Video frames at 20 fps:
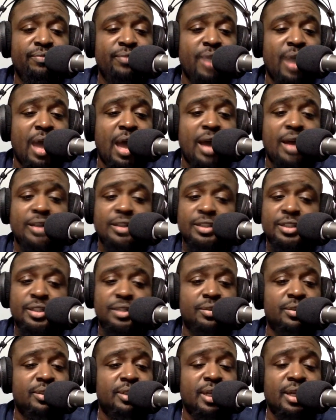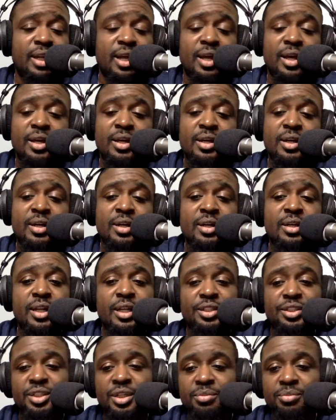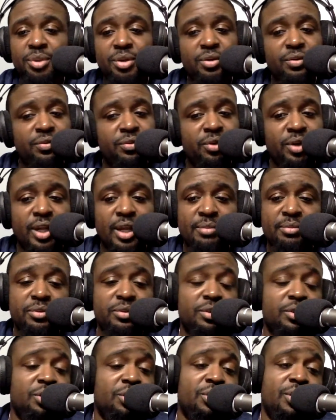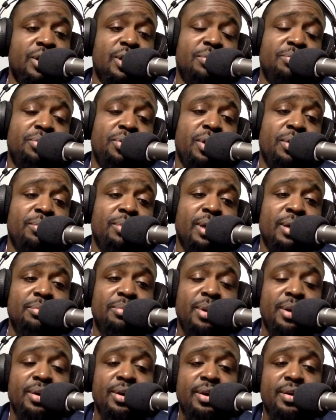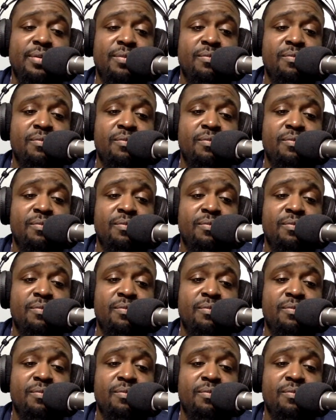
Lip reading: I still say that they shouldn't be on a 4 game losing streak. Point blank. Period.